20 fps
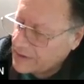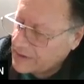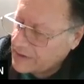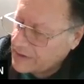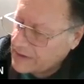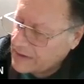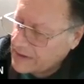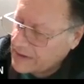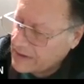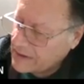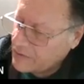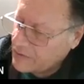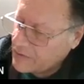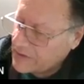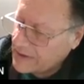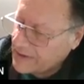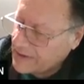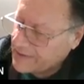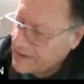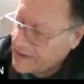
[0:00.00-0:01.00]
are dealing
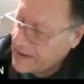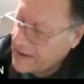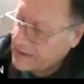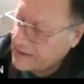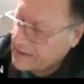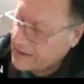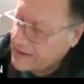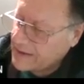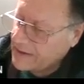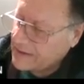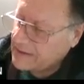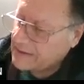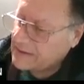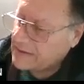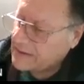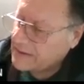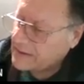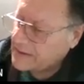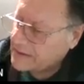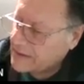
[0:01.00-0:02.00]
with a right tail
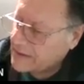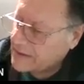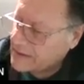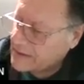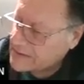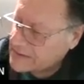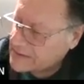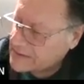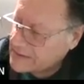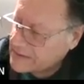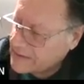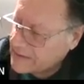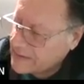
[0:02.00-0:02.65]
test.